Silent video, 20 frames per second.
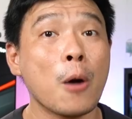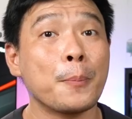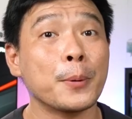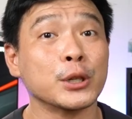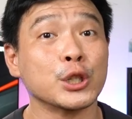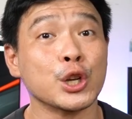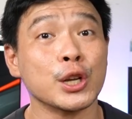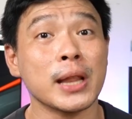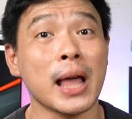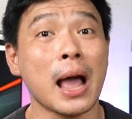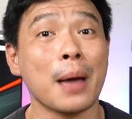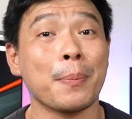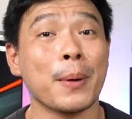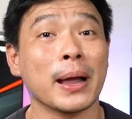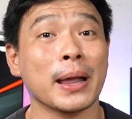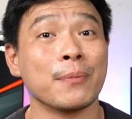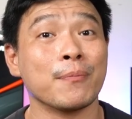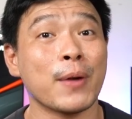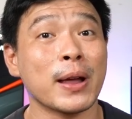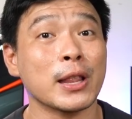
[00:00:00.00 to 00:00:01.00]
Ako personally,
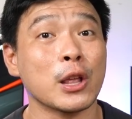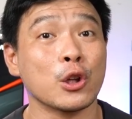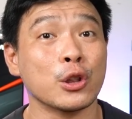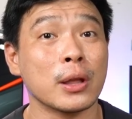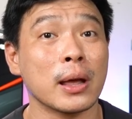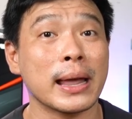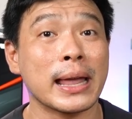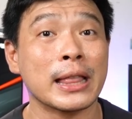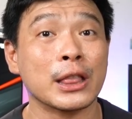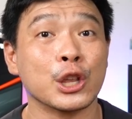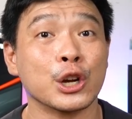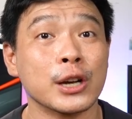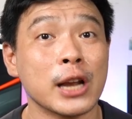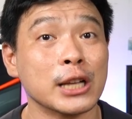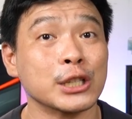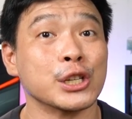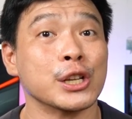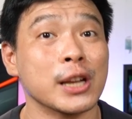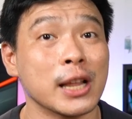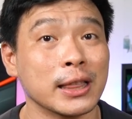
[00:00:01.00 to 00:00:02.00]
nakapag-invite ako ng
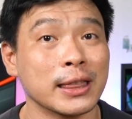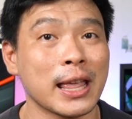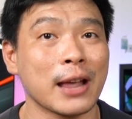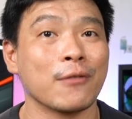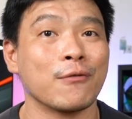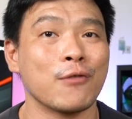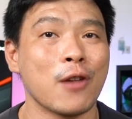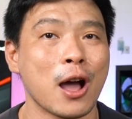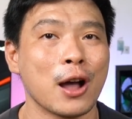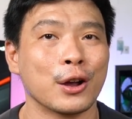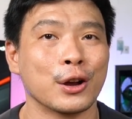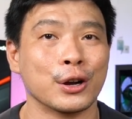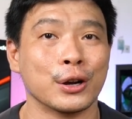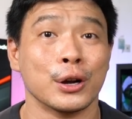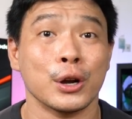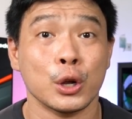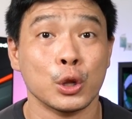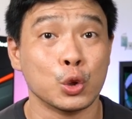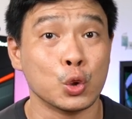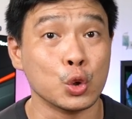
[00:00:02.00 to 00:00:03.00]
international tech vlogger
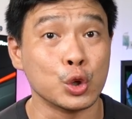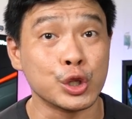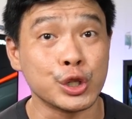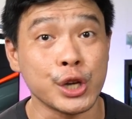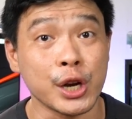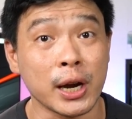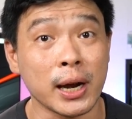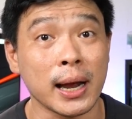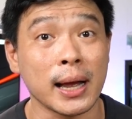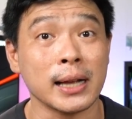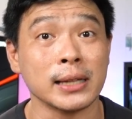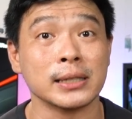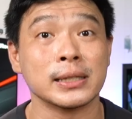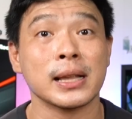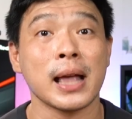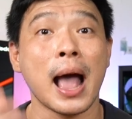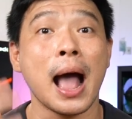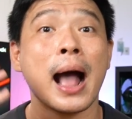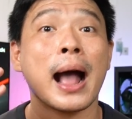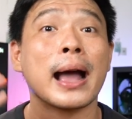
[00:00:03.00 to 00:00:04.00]
to share
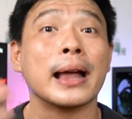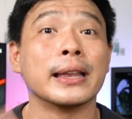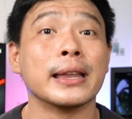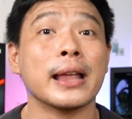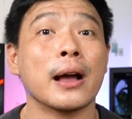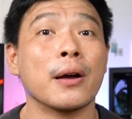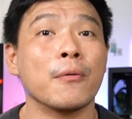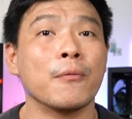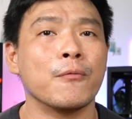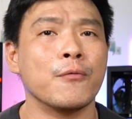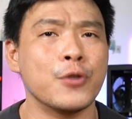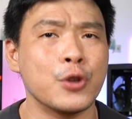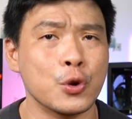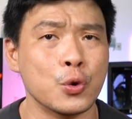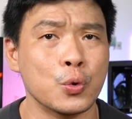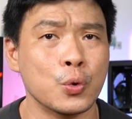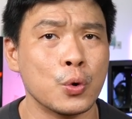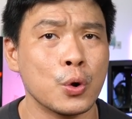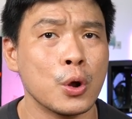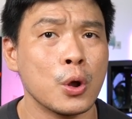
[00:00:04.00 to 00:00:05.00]
us ang kanyang
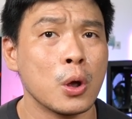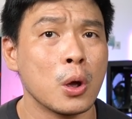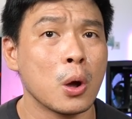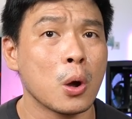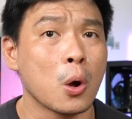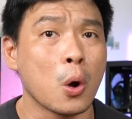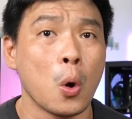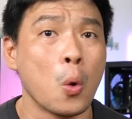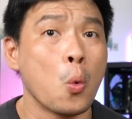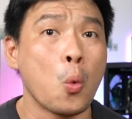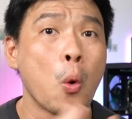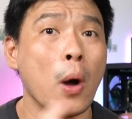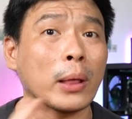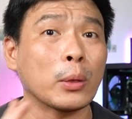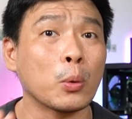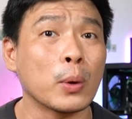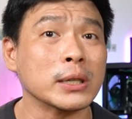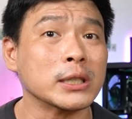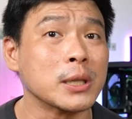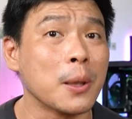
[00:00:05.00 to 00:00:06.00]
view kung
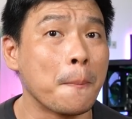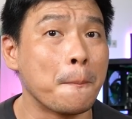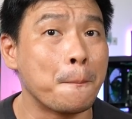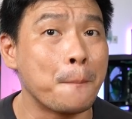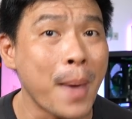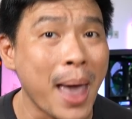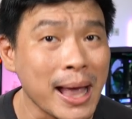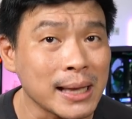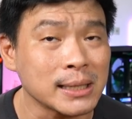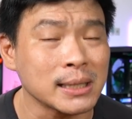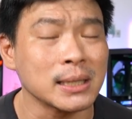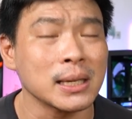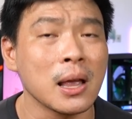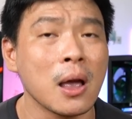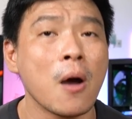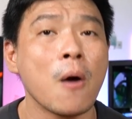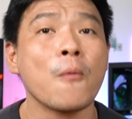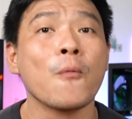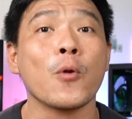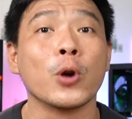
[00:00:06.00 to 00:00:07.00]
what was the best
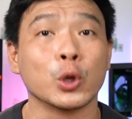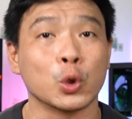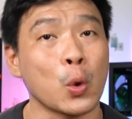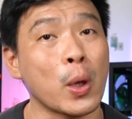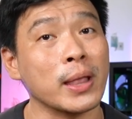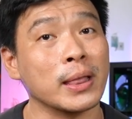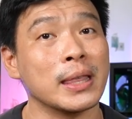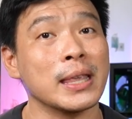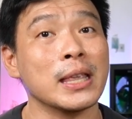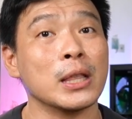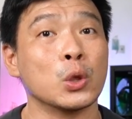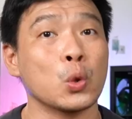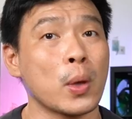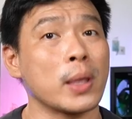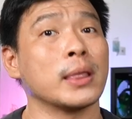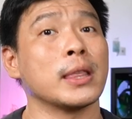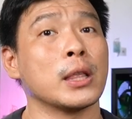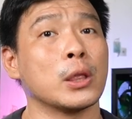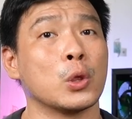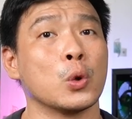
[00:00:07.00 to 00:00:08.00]
for
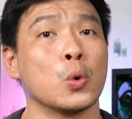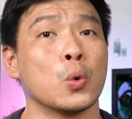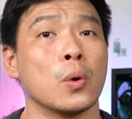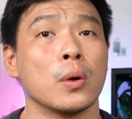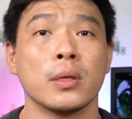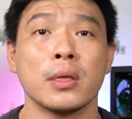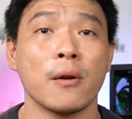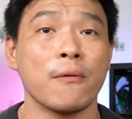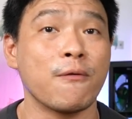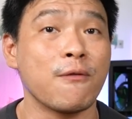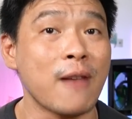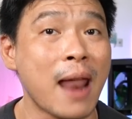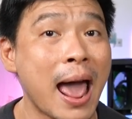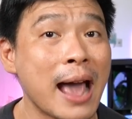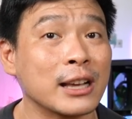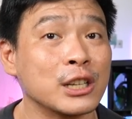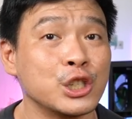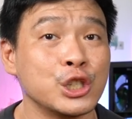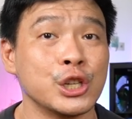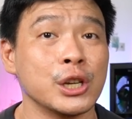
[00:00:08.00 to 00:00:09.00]
2022. The
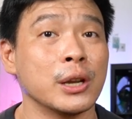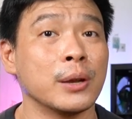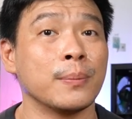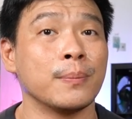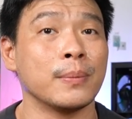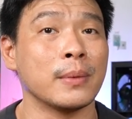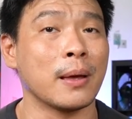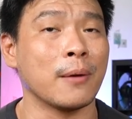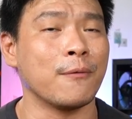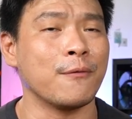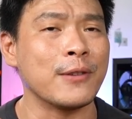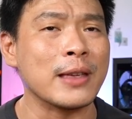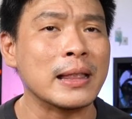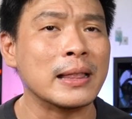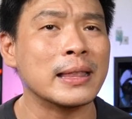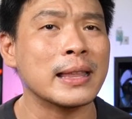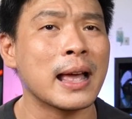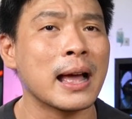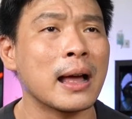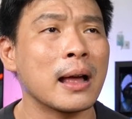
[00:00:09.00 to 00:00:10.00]
flagship na
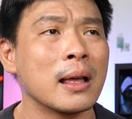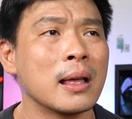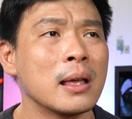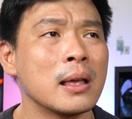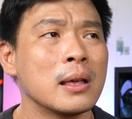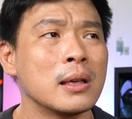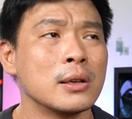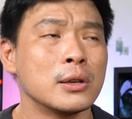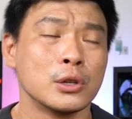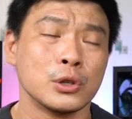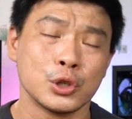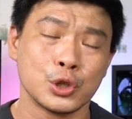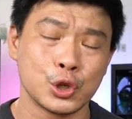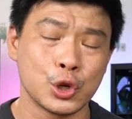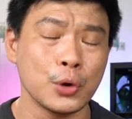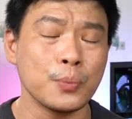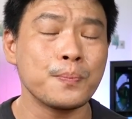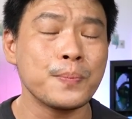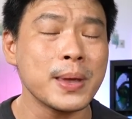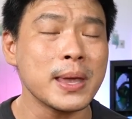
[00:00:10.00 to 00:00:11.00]
feel niya
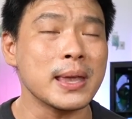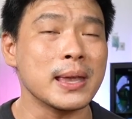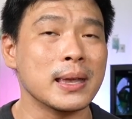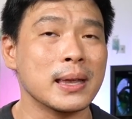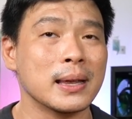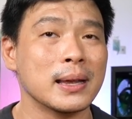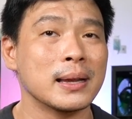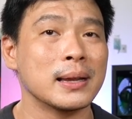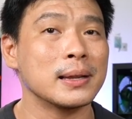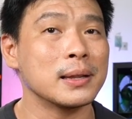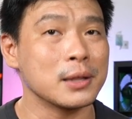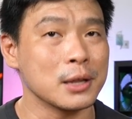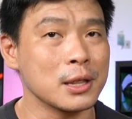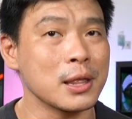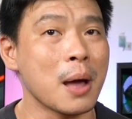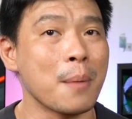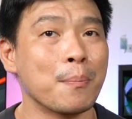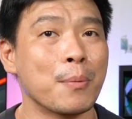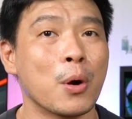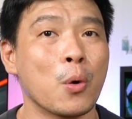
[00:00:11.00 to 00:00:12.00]
should be the
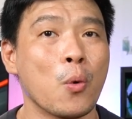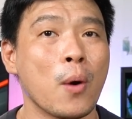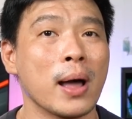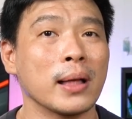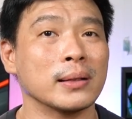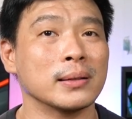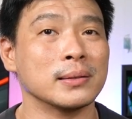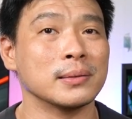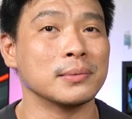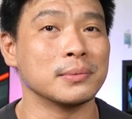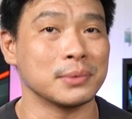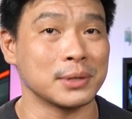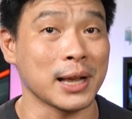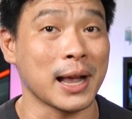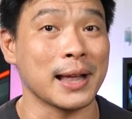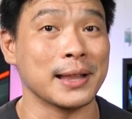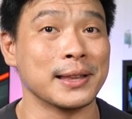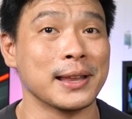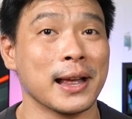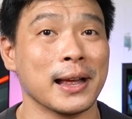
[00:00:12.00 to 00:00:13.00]
number one sa
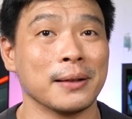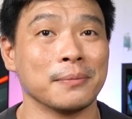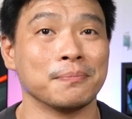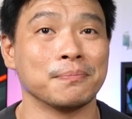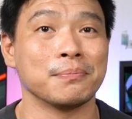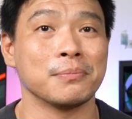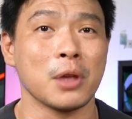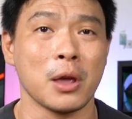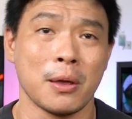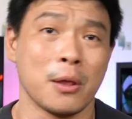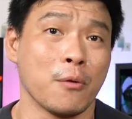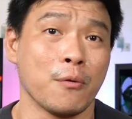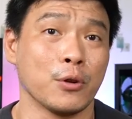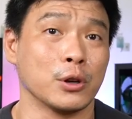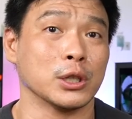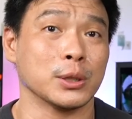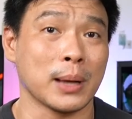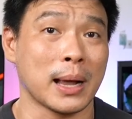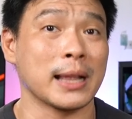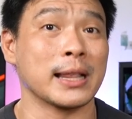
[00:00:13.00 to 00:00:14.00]
kanya. And of
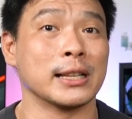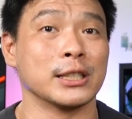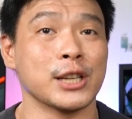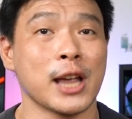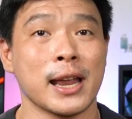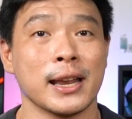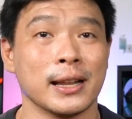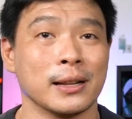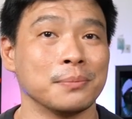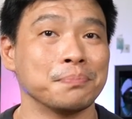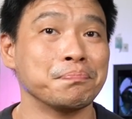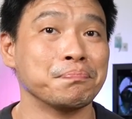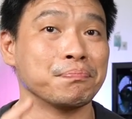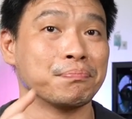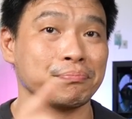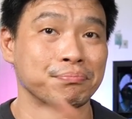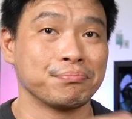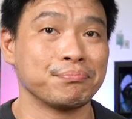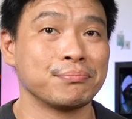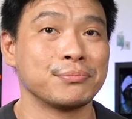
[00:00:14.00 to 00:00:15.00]
course, sa kanyang channel.
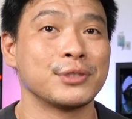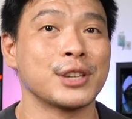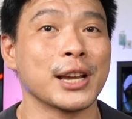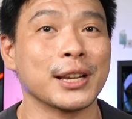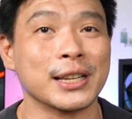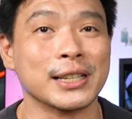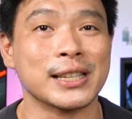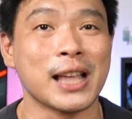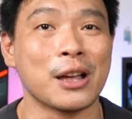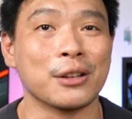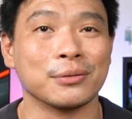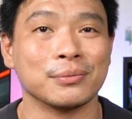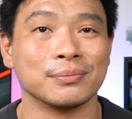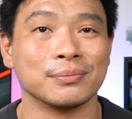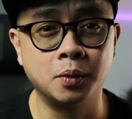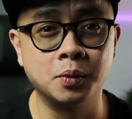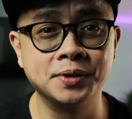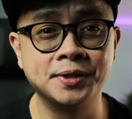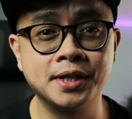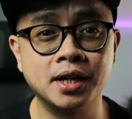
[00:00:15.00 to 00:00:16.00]
Check this out.
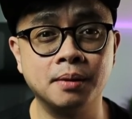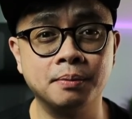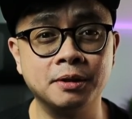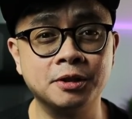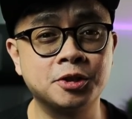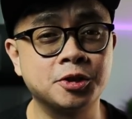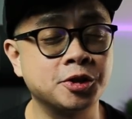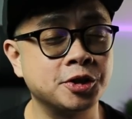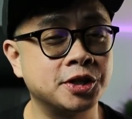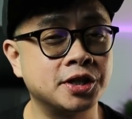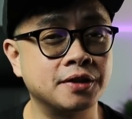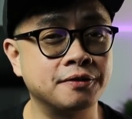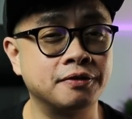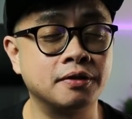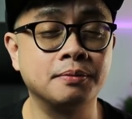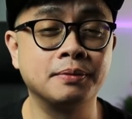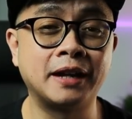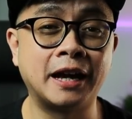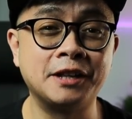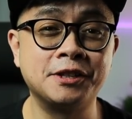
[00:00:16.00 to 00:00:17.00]
Hey, what's up? It's Christian
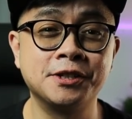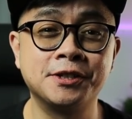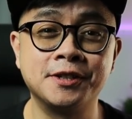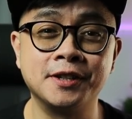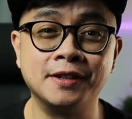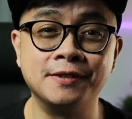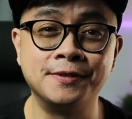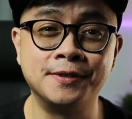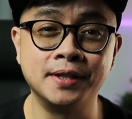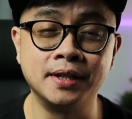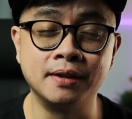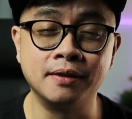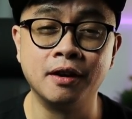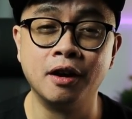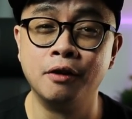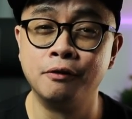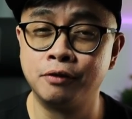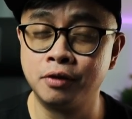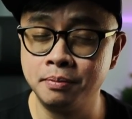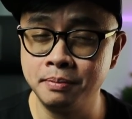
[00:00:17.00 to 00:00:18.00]
from GadgetsLZ.
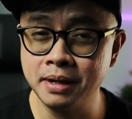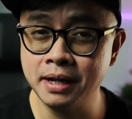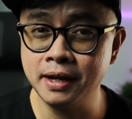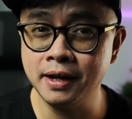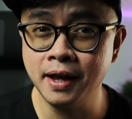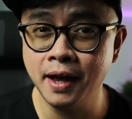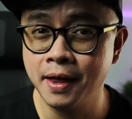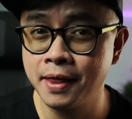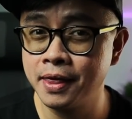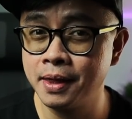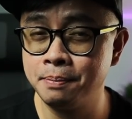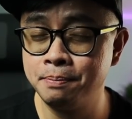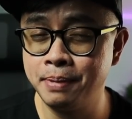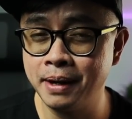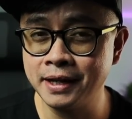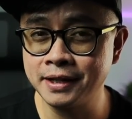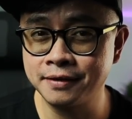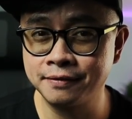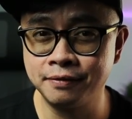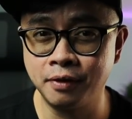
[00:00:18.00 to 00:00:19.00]
For me, the
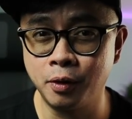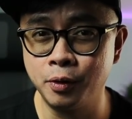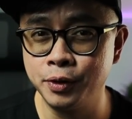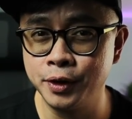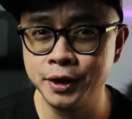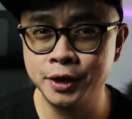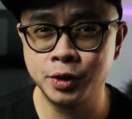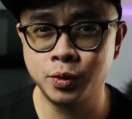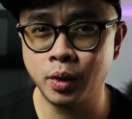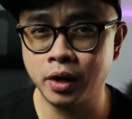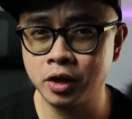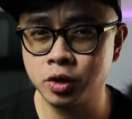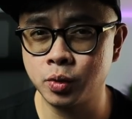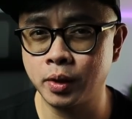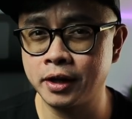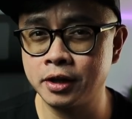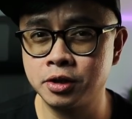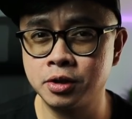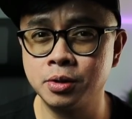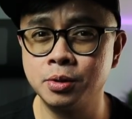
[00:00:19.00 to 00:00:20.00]
best phone this
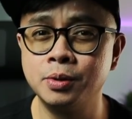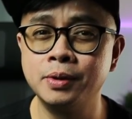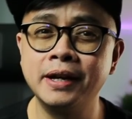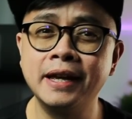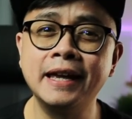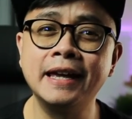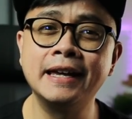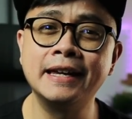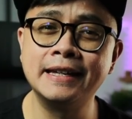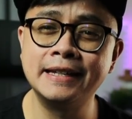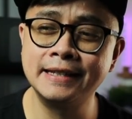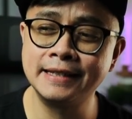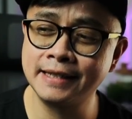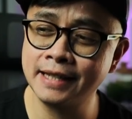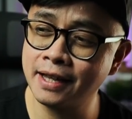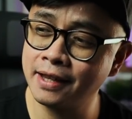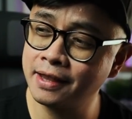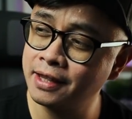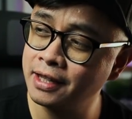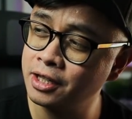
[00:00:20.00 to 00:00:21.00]
2022
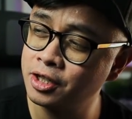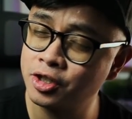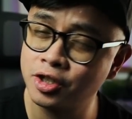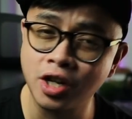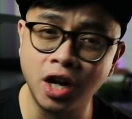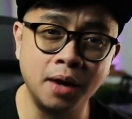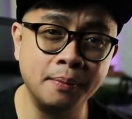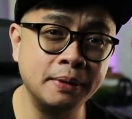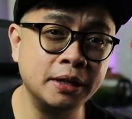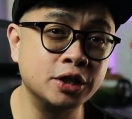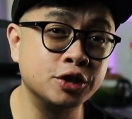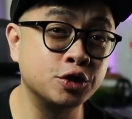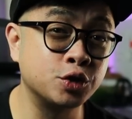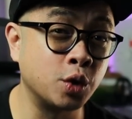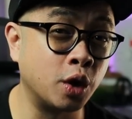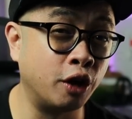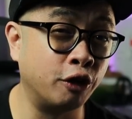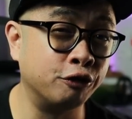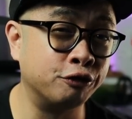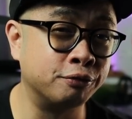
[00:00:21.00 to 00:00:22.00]
is the Xiaomi
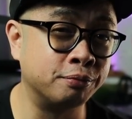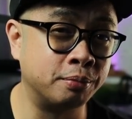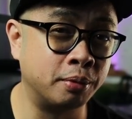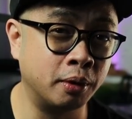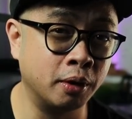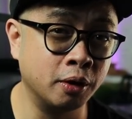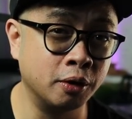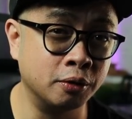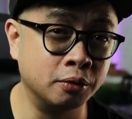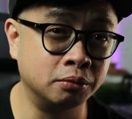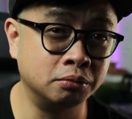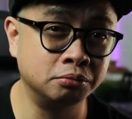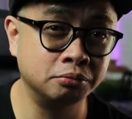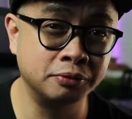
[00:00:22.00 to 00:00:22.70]
12 Pro.